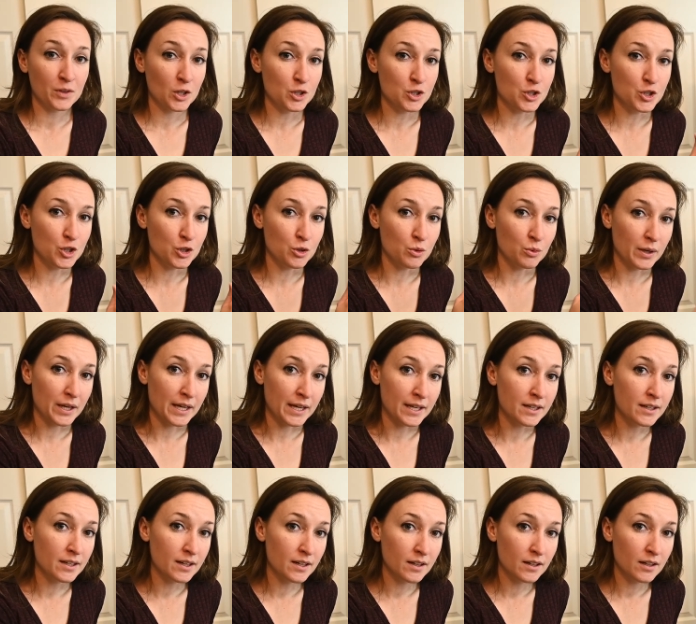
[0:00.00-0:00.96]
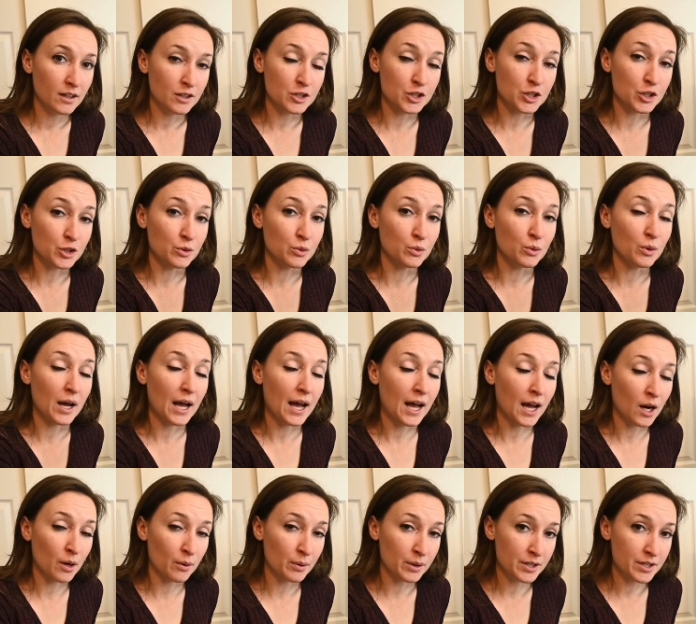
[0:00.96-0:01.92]
do
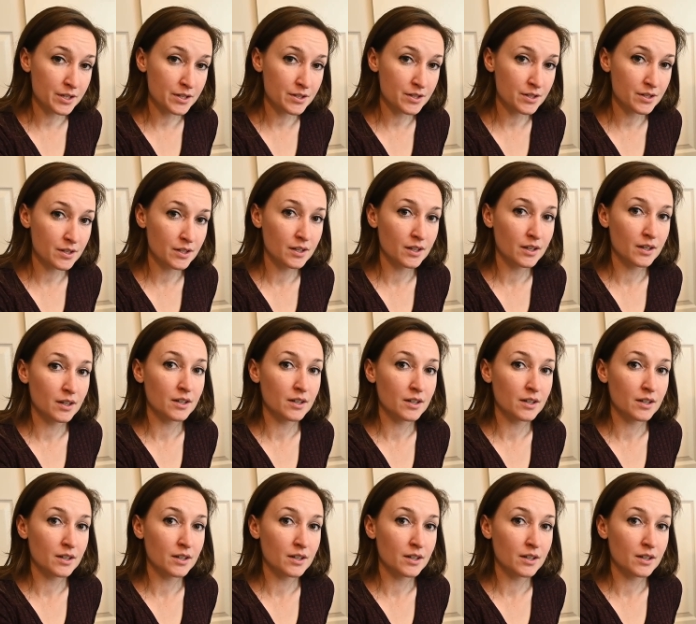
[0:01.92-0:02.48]
hours